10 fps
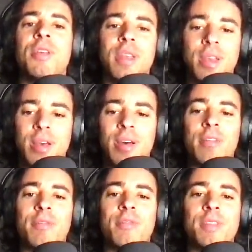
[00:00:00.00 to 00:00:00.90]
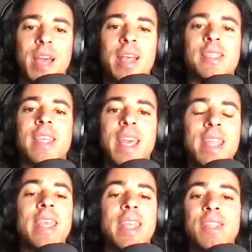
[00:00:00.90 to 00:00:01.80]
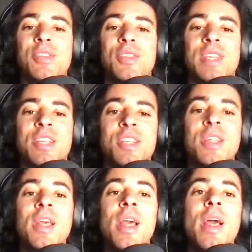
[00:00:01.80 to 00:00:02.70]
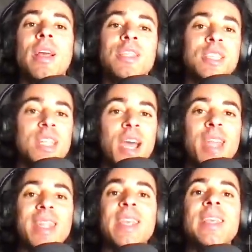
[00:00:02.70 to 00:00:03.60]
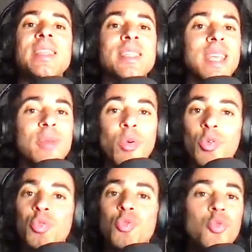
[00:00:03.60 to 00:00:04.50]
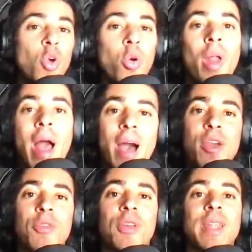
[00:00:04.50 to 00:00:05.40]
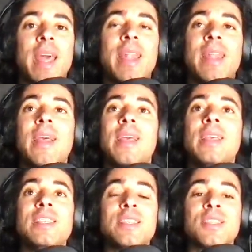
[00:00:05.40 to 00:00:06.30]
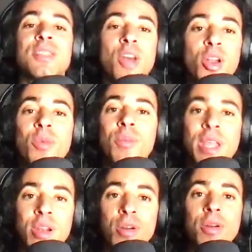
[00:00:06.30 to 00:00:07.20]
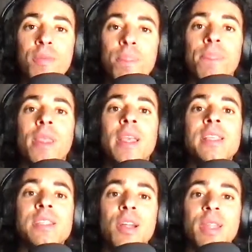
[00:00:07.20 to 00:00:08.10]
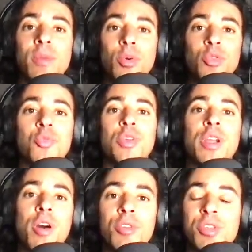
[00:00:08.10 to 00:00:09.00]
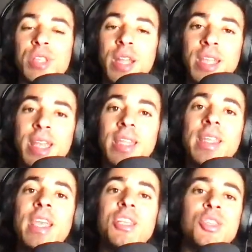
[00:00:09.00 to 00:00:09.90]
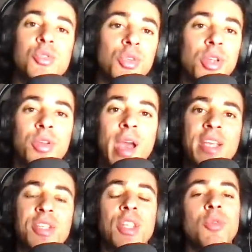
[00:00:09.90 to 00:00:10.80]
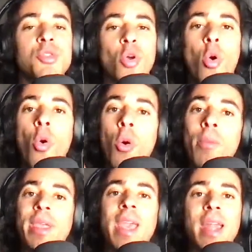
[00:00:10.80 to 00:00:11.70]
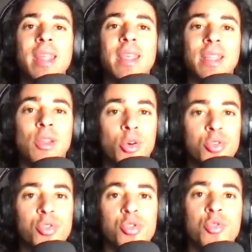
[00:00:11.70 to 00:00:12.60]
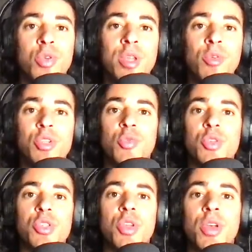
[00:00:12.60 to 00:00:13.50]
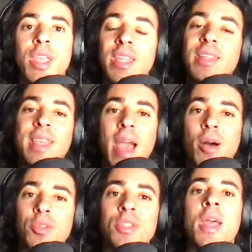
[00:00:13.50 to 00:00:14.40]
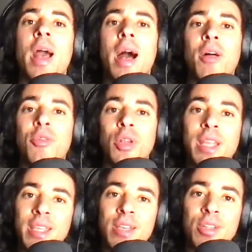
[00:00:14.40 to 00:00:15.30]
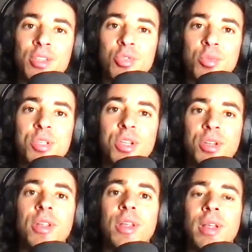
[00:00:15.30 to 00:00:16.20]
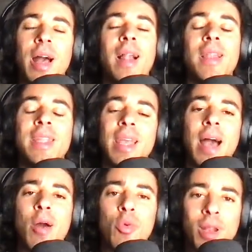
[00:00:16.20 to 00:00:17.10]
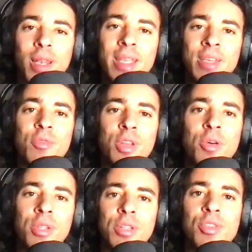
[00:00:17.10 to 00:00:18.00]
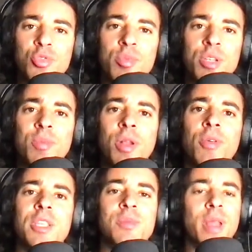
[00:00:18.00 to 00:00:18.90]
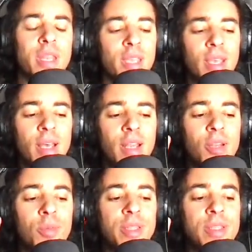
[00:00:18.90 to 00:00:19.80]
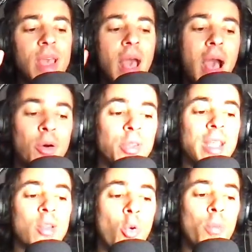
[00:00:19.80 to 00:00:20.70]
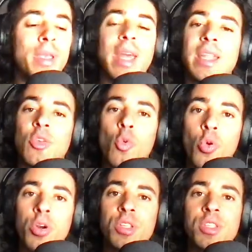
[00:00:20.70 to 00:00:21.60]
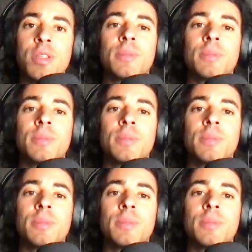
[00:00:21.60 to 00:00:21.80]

uh, as getting hit in succession, Jeenine isn't able to roll out of it, and his stun meter is not able to recover so that he can engage into another action. There was a whole mechanic in Dark Souls 3 which was the hit count. I'll link a description, I'll link, I will link a video in the description below explaining a little bit how that whole mechanic works,